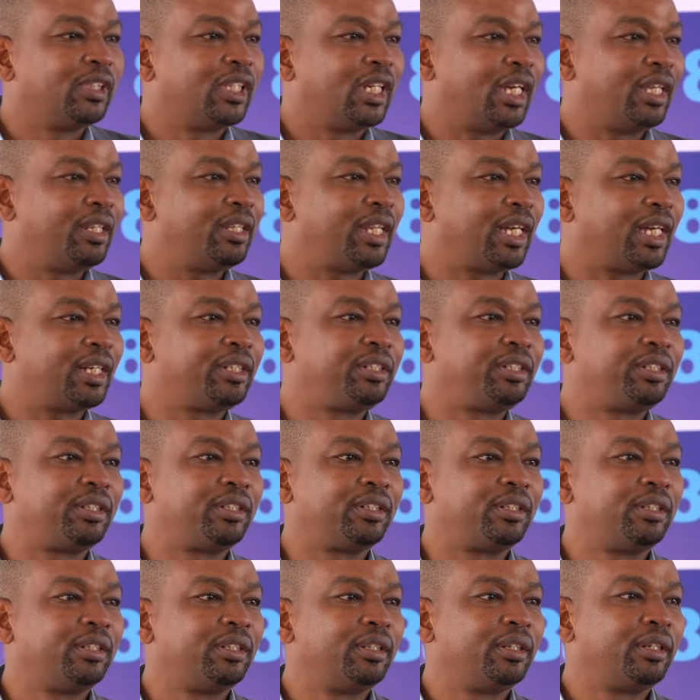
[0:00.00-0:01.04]
And that
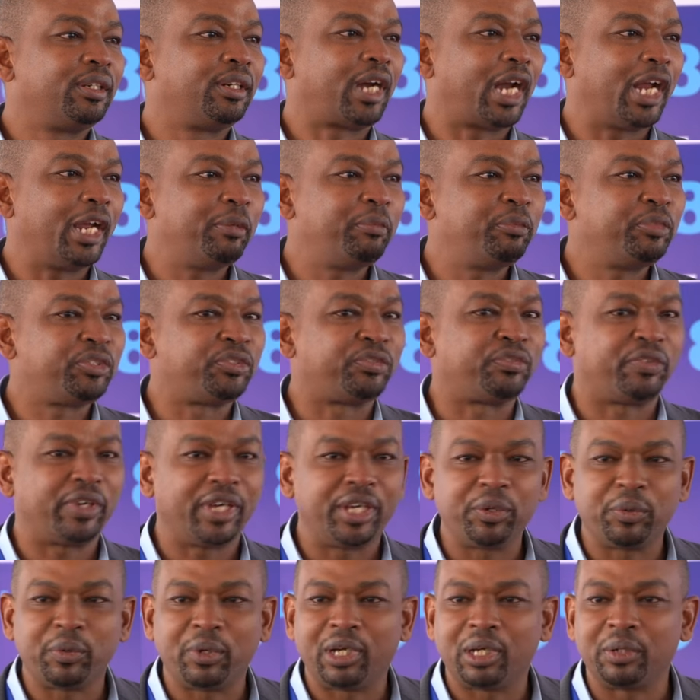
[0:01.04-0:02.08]
rhymes
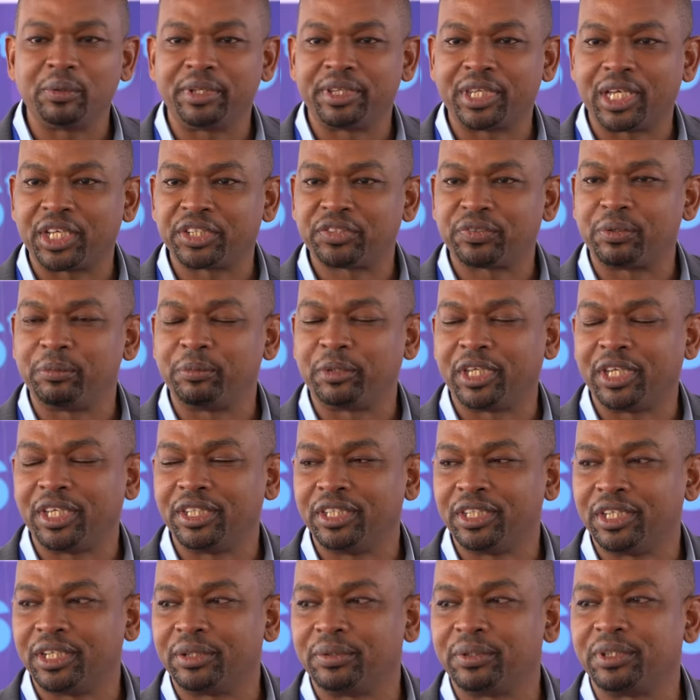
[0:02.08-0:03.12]
very well with us from
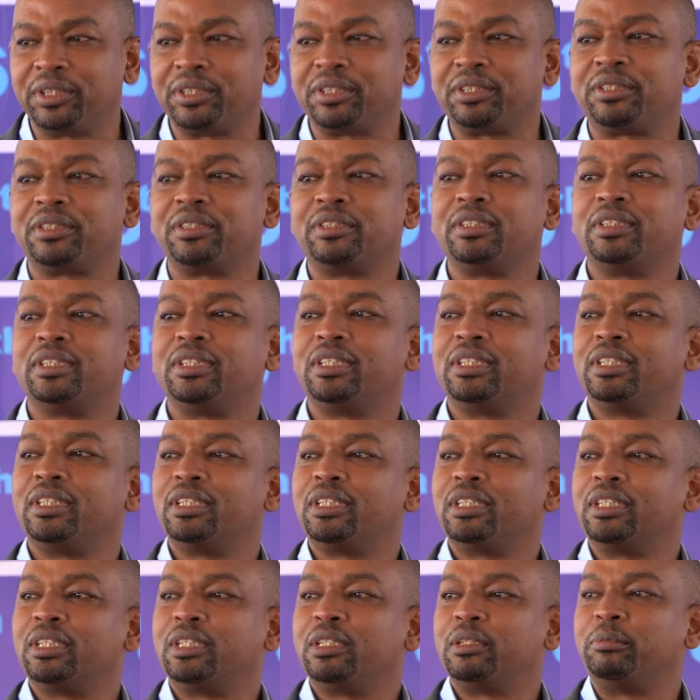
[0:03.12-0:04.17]
Kenya Airways,
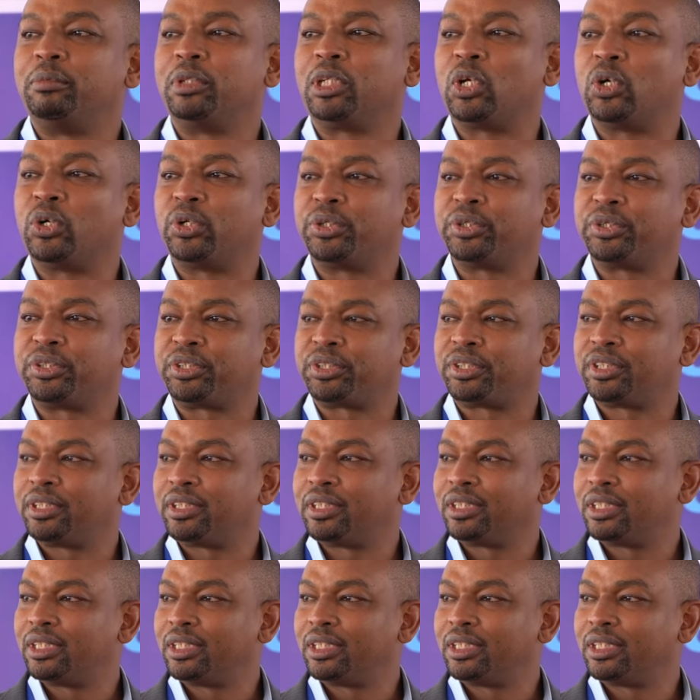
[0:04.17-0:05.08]
because